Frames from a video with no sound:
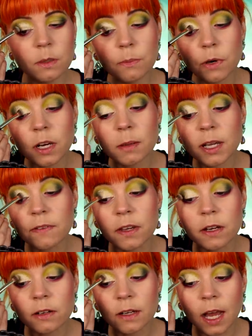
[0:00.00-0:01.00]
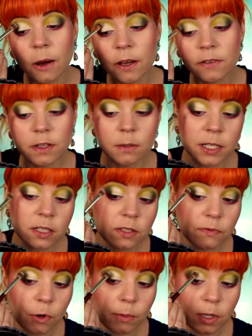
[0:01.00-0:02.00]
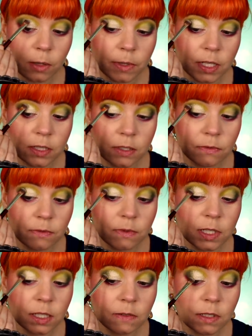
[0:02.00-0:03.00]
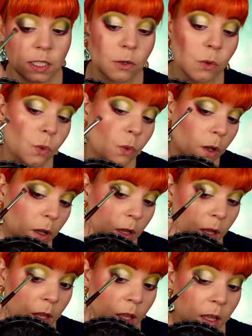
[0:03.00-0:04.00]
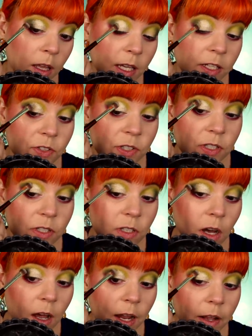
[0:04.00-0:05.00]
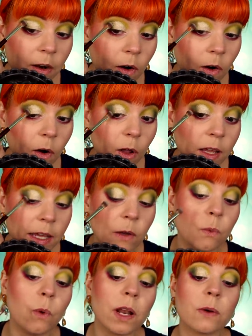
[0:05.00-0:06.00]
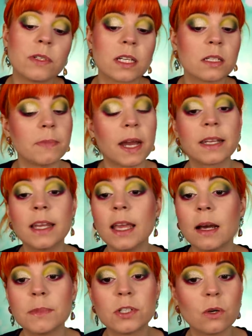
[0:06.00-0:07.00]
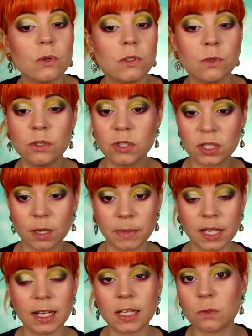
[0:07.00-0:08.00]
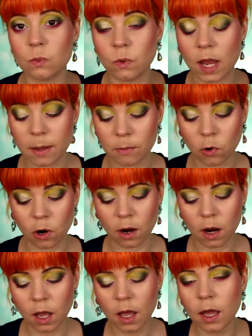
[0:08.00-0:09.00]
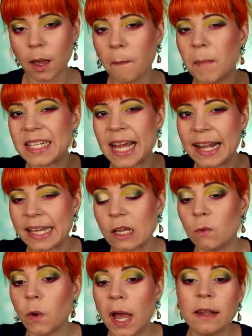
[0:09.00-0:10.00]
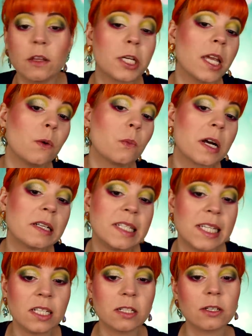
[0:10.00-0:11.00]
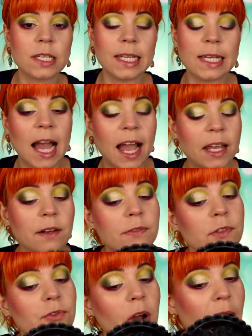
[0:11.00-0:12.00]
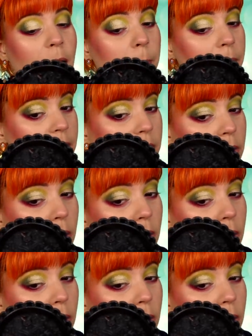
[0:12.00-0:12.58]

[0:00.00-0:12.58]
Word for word: putting my finger on how I feel about this formula, but it's really, really cool. It's just not at all like what I was expecting. I'm so used to something that's way more metallic and wet looking, whereas this is looking kind of dry, but it's